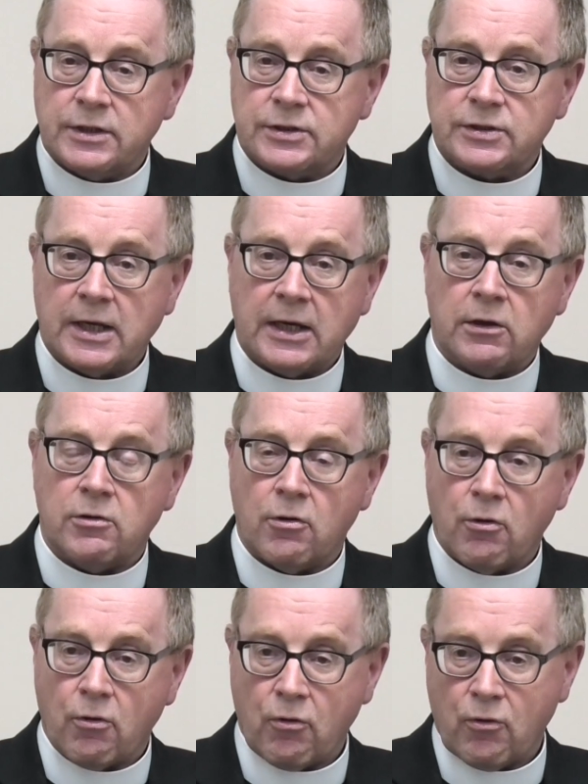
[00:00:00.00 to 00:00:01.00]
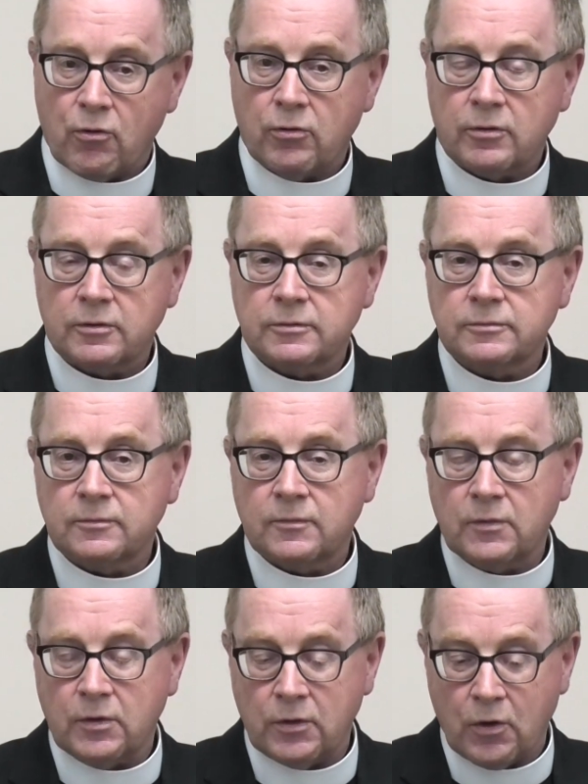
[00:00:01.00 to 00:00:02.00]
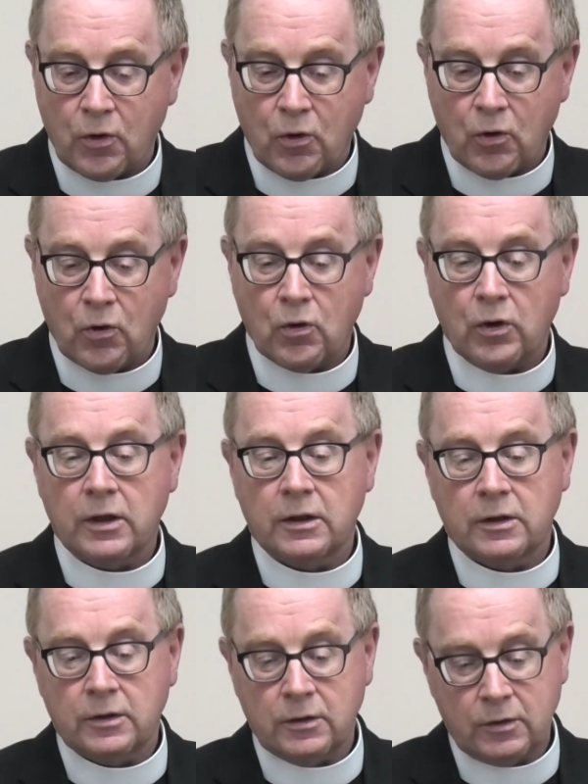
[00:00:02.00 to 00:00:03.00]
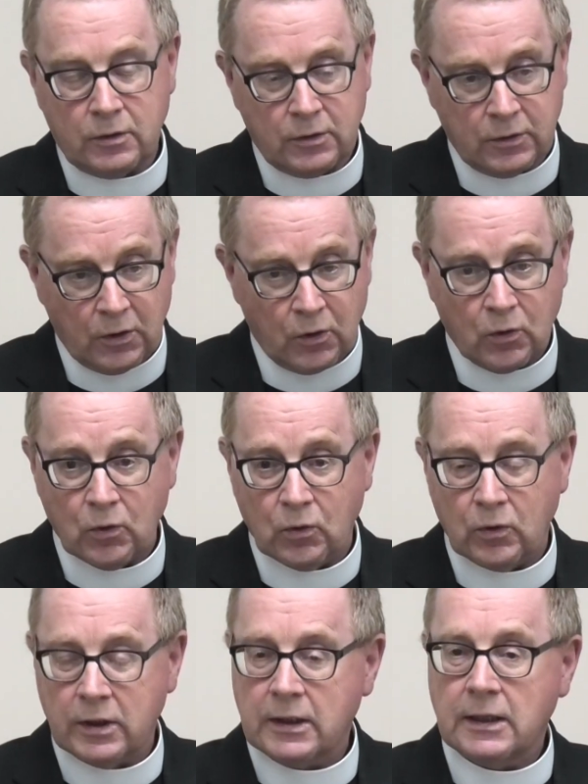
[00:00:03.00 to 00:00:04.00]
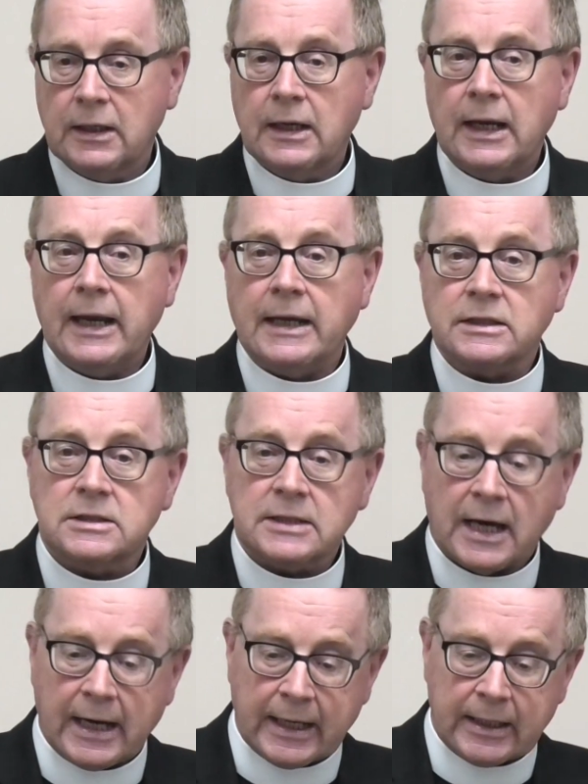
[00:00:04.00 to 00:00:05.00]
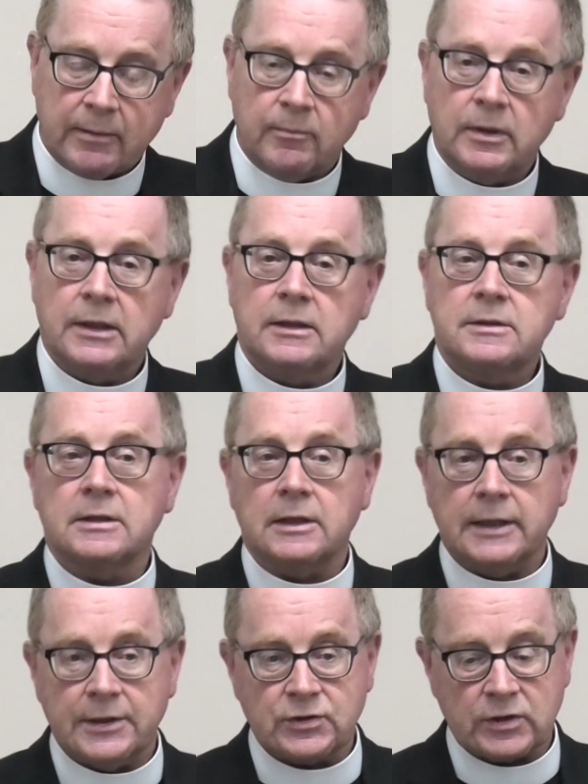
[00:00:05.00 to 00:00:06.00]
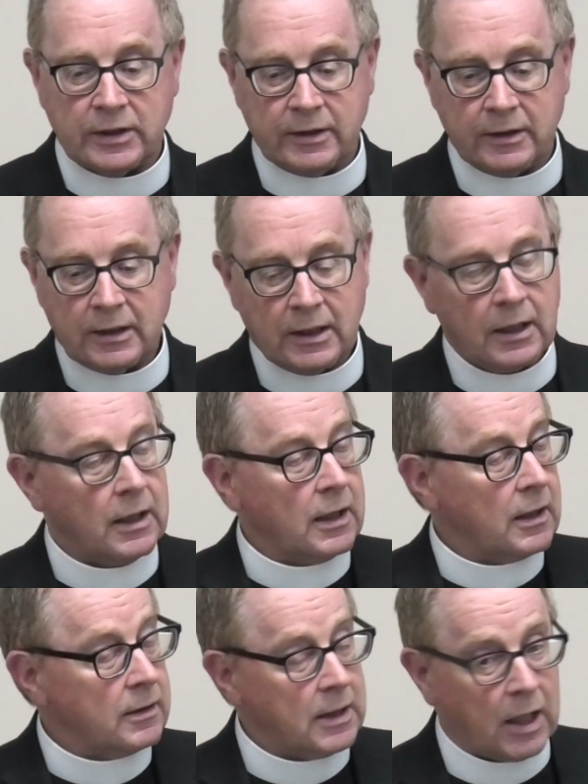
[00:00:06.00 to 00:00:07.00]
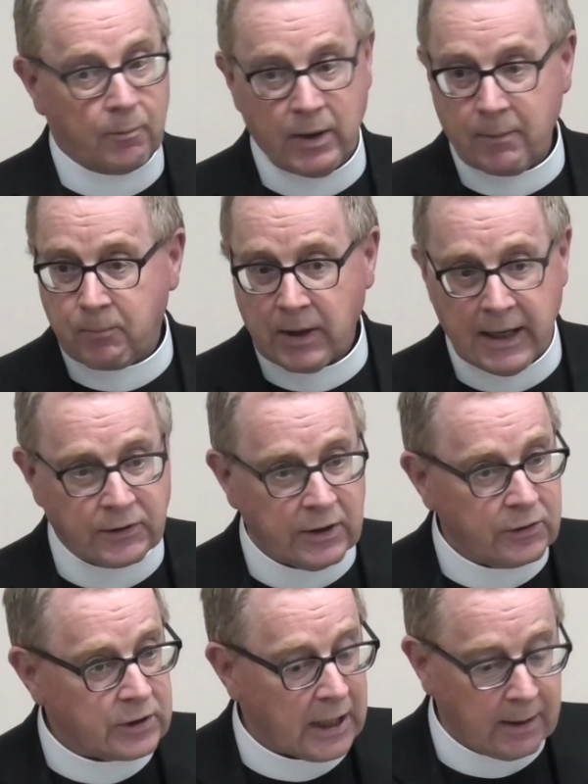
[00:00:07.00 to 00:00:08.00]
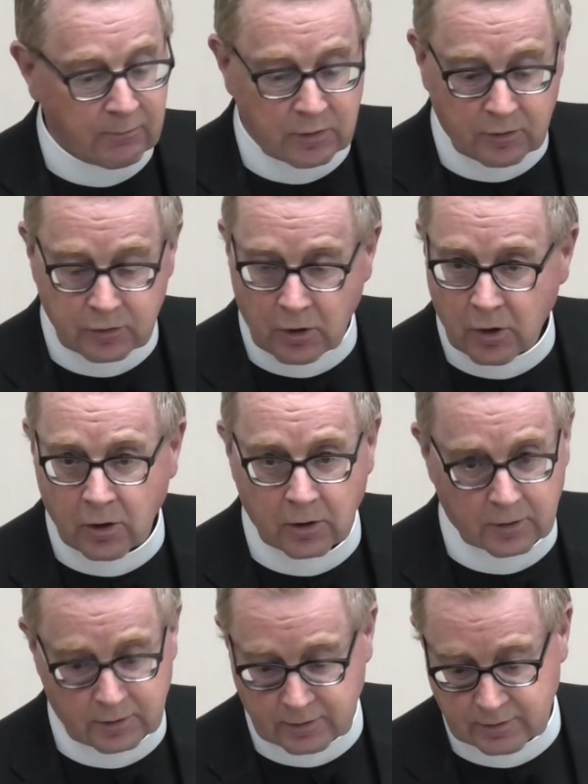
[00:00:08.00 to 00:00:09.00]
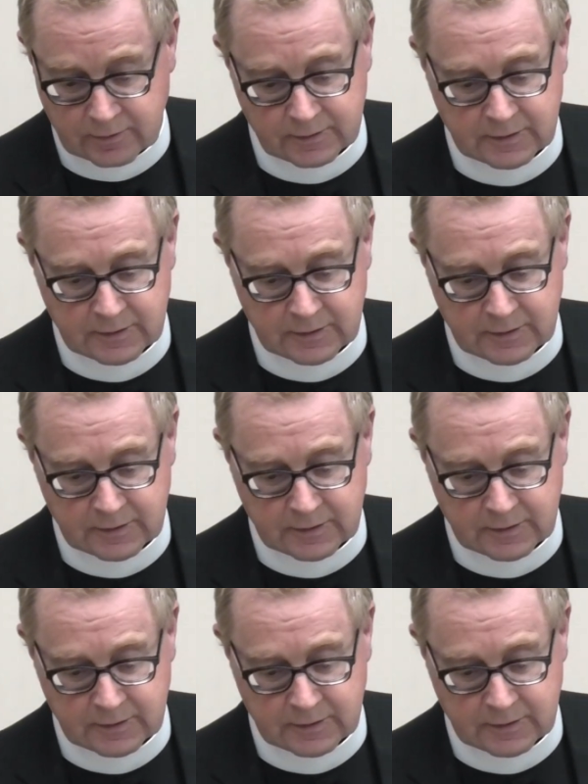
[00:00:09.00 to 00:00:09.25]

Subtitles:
is saying, no, no, no. It's time to listen. There'll be plenty time to talk.